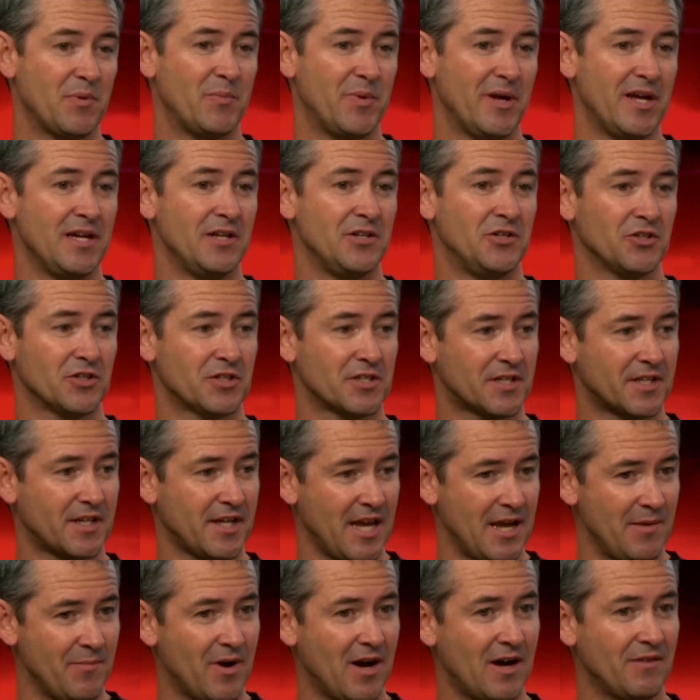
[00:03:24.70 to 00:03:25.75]
Bay just
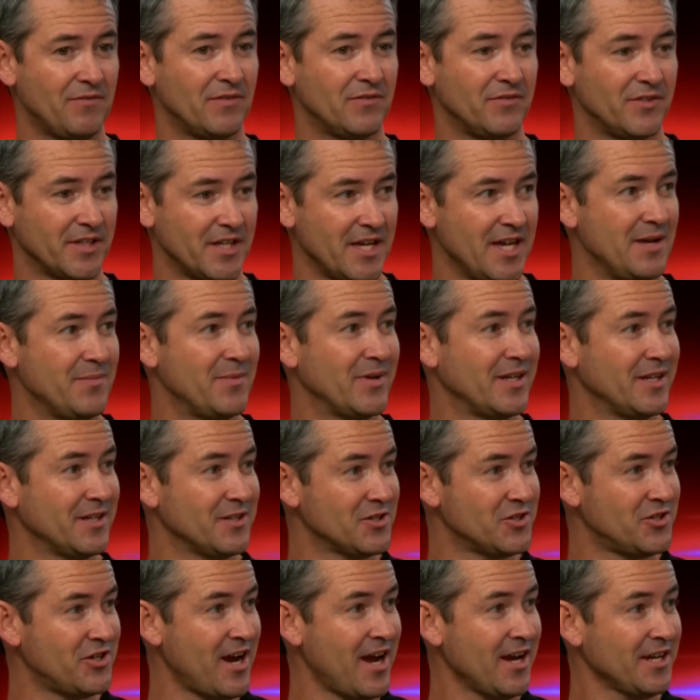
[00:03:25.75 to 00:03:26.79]
came off of a game
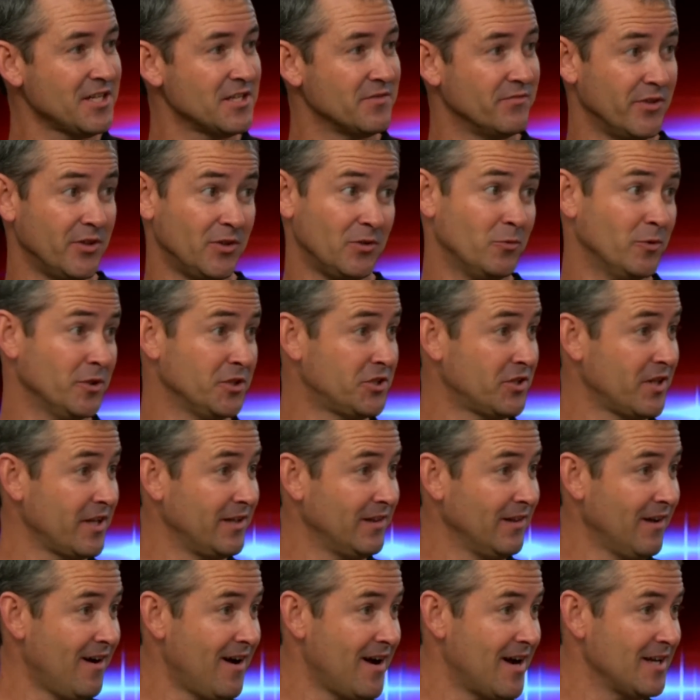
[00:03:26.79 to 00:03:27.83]
against Jacksonville, in which they
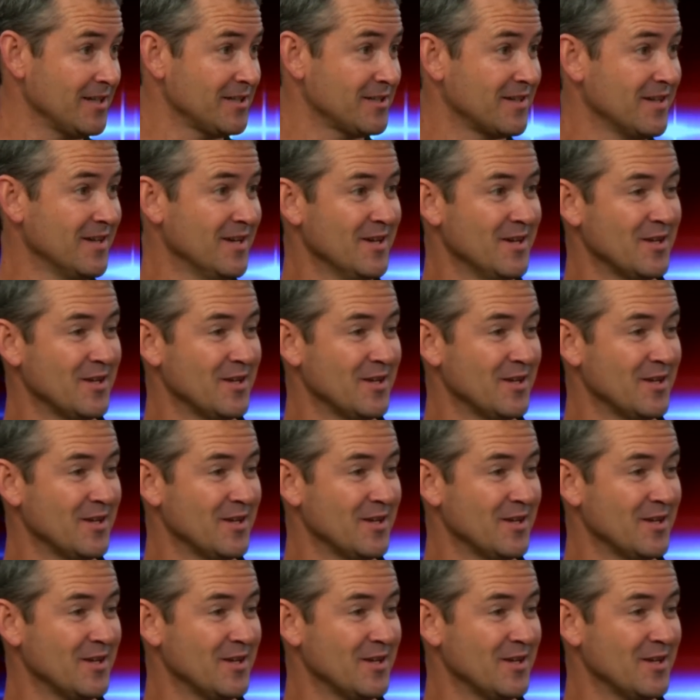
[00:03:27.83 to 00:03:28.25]
lost.